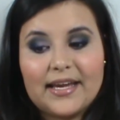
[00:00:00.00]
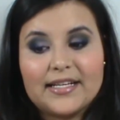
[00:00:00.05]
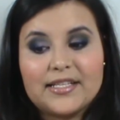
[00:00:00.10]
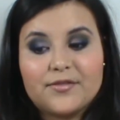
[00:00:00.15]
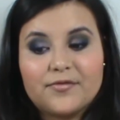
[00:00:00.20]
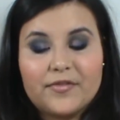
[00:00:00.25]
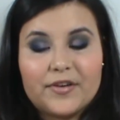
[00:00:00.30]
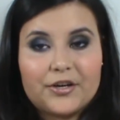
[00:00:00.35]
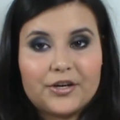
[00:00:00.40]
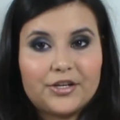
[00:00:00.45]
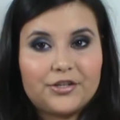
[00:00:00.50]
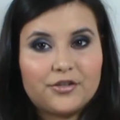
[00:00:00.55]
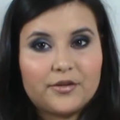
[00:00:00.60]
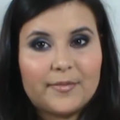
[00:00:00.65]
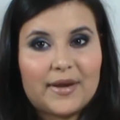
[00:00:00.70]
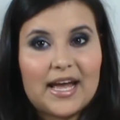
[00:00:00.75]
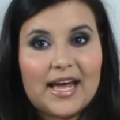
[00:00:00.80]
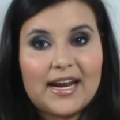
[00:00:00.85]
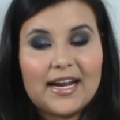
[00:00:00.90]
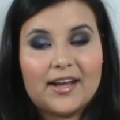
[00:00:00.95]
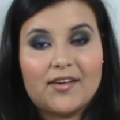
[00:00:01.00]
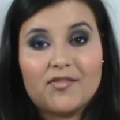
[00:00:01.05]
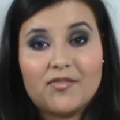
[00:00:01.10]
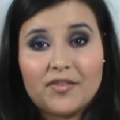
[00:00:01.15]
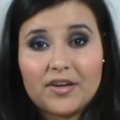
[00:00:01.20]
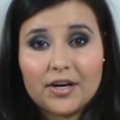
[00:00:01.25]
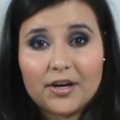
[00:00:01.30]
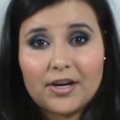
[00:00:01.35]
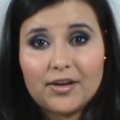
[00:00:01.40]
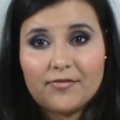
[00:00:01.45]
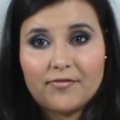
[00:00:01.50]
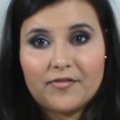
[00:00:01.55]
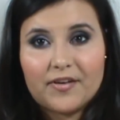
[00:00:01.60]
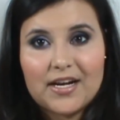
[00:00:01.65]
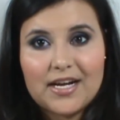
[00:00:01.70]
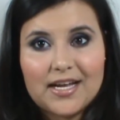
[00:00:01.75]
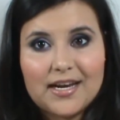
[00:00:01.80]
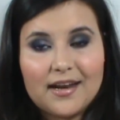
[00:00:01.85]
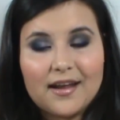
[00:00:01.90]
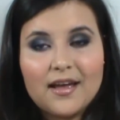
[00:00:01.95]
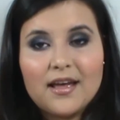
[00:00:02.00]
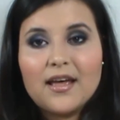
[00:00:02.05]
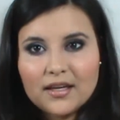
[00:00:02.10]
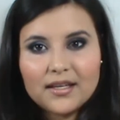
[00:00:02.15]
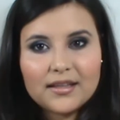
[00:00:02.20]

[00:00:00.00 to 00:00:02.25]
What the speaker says: It's very dramatic, very fun,